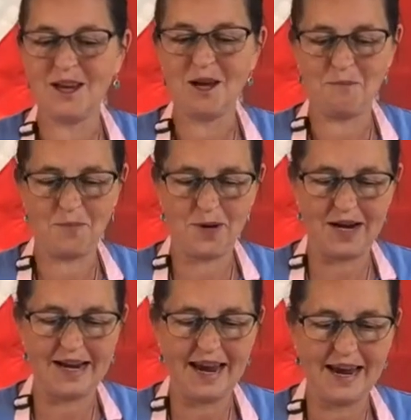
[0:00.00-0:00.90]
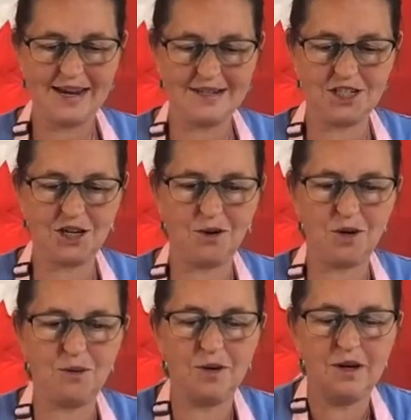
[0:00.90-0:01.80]
but I can show you
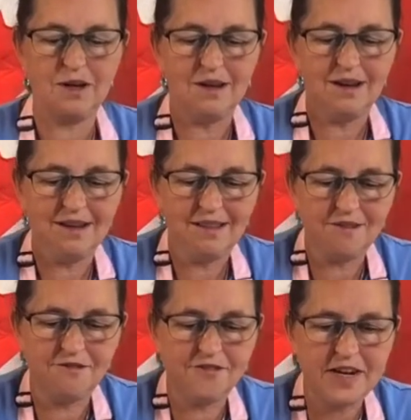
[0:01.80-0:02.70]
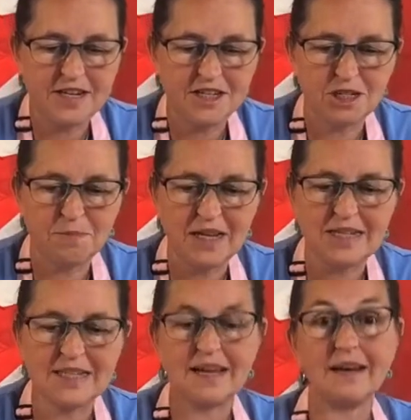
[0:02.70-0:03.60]
the finished piece,
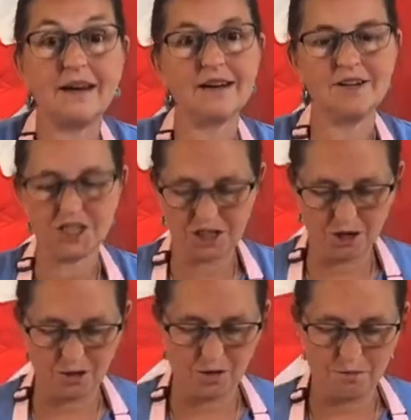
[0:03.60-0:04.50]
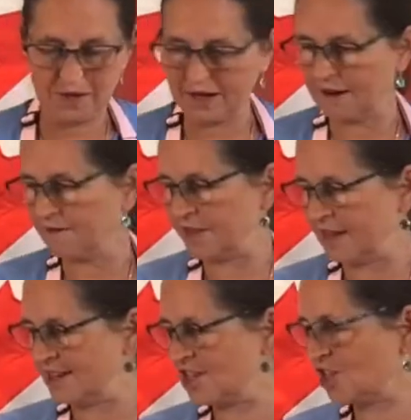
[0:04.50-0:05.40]
and I can show you a bit of the
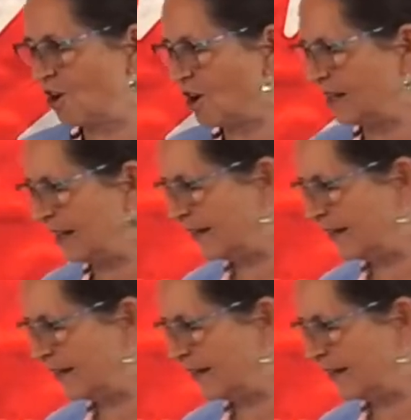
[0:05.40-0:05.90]
chocolate